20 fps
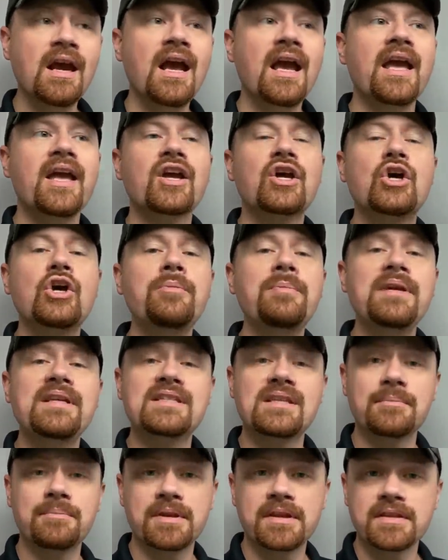It could be
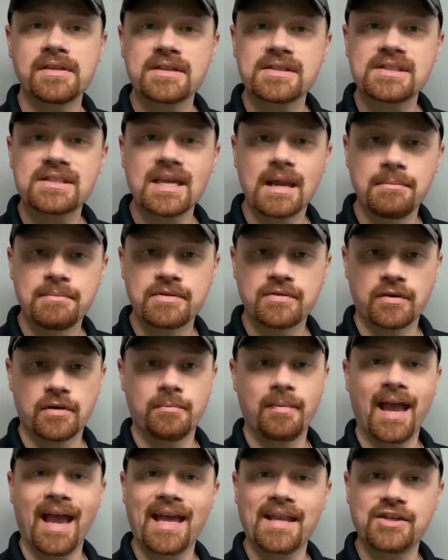something that stems
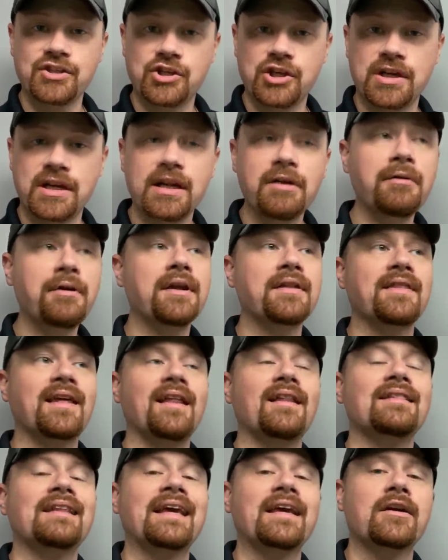from engineering
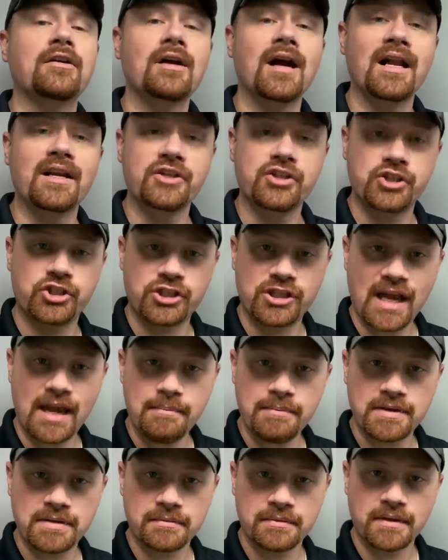that later on
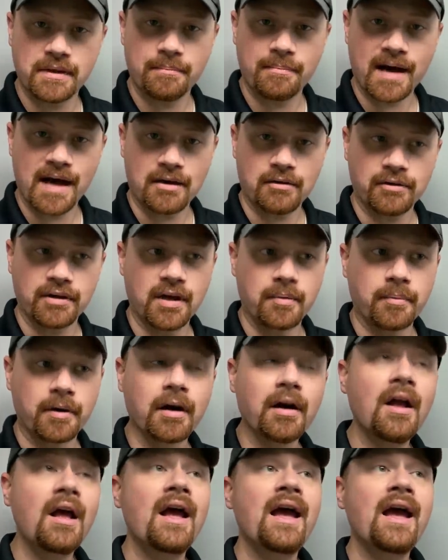shaped the model number.